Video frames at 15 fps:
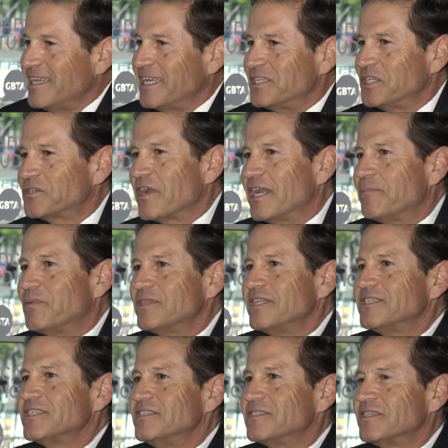And to try to put
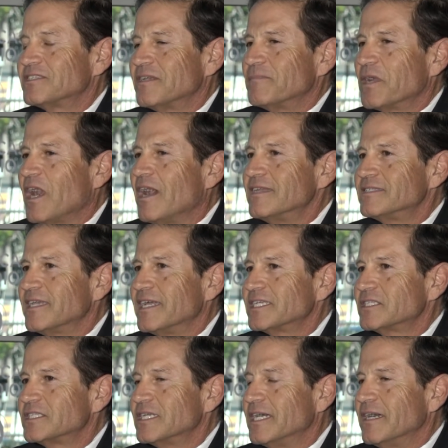this into some
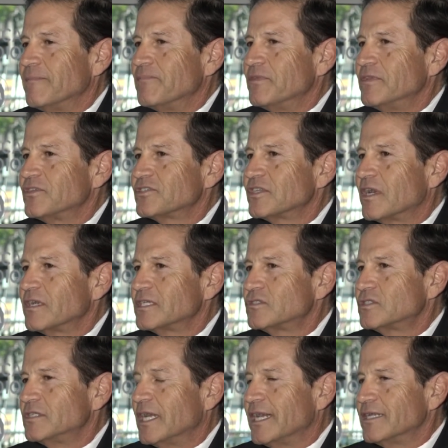context,
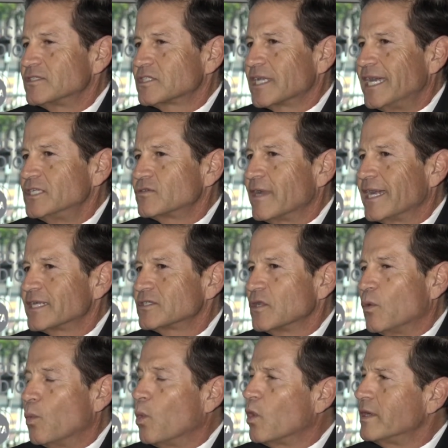Skytrax
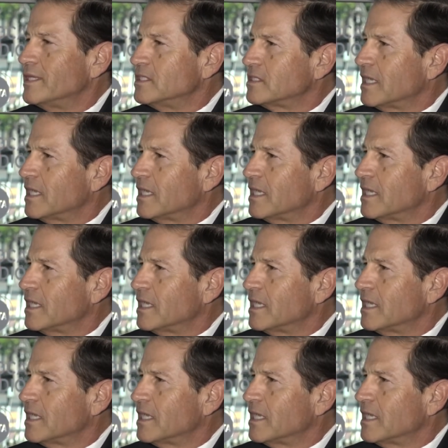award is